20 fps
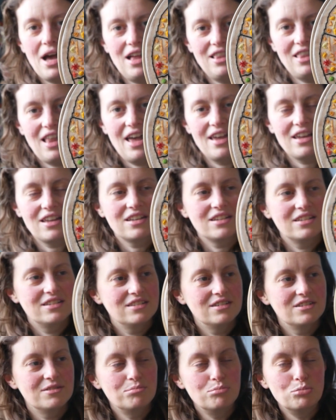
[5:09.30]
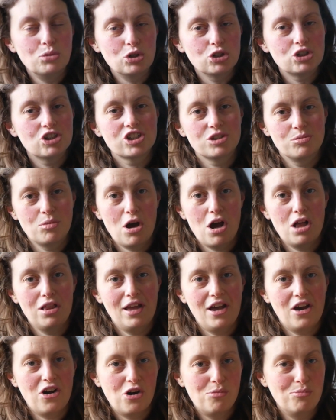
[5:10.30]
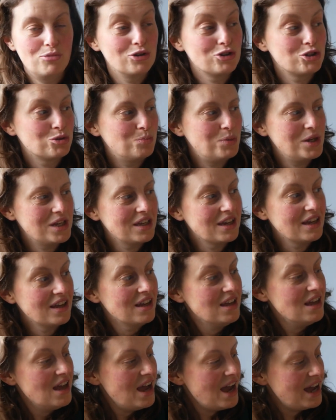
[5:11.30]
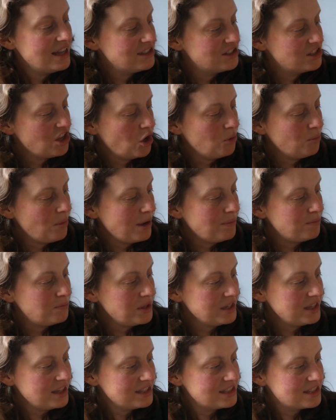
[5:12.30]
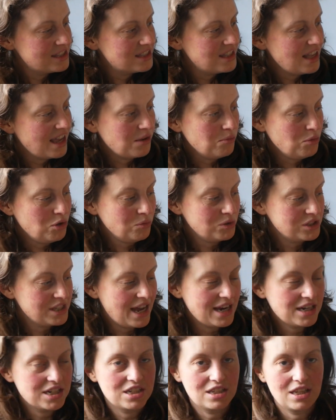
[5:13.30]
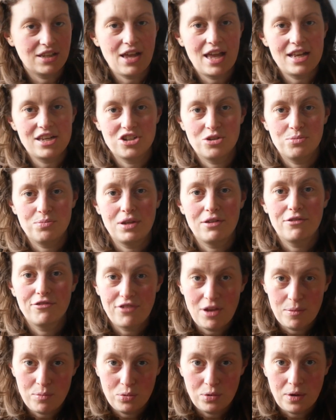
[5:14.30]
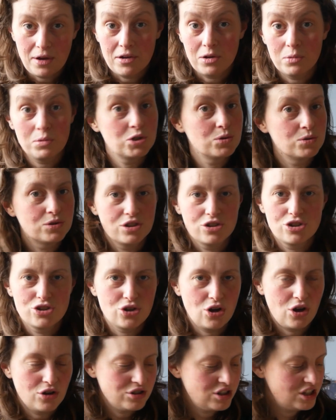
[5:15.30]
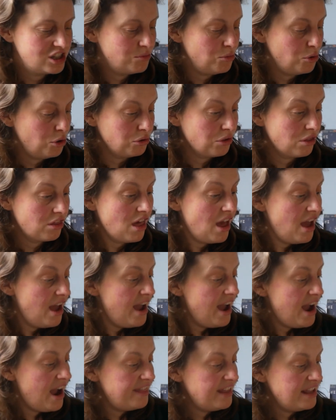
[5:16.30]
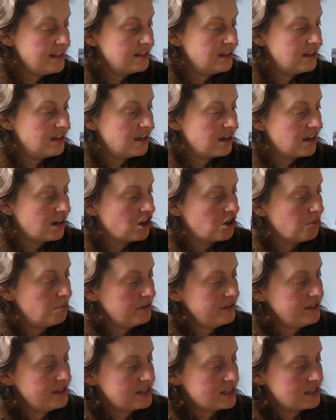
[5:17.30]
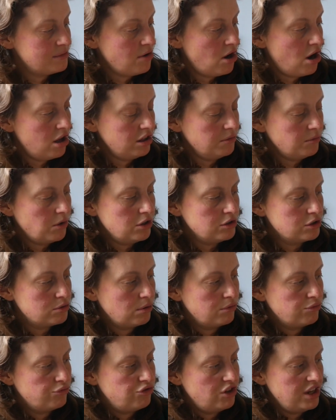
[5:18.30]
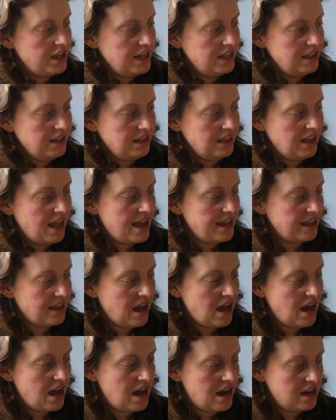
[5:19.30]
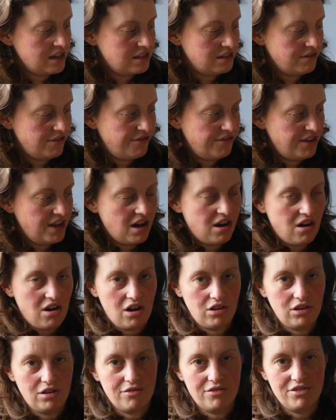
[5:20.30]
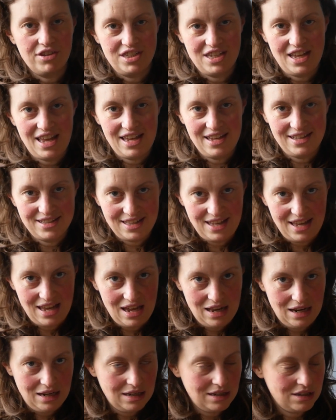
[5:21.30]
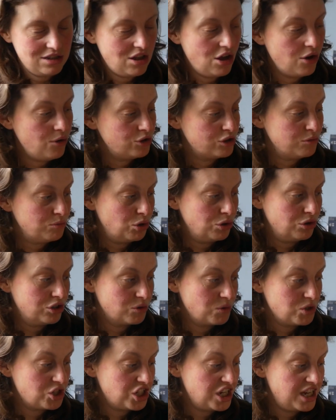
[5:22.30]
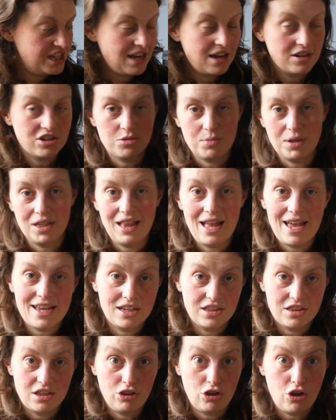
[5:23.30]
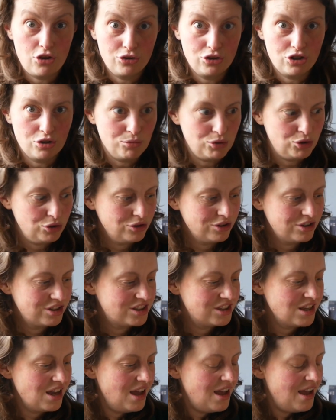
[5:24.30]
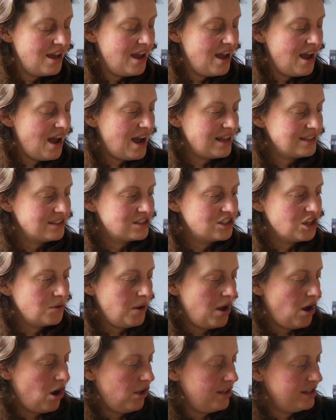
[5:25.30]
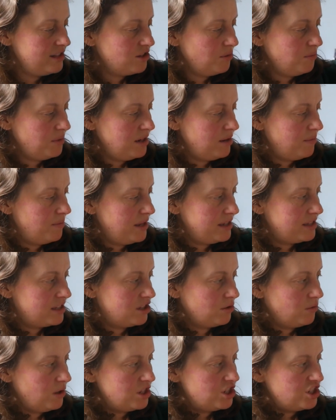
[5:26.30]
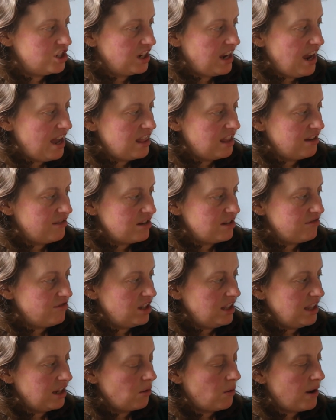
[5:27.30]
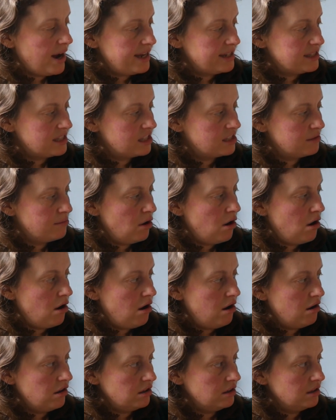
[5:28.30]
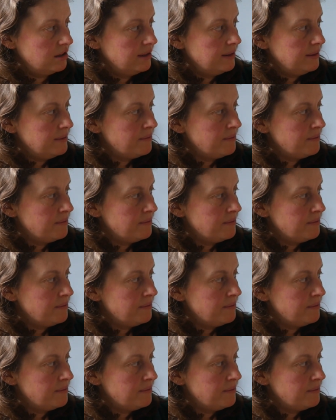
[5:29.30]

are like much smaller or much bigger. And so my biggest segment was actually ended up being February, which was the shortest month. And then a couple of these smaller ones were really like hard to fit all of the days in those months, which turned out to be like the longer months. And so it all ended up being a bit squished together and really quite small.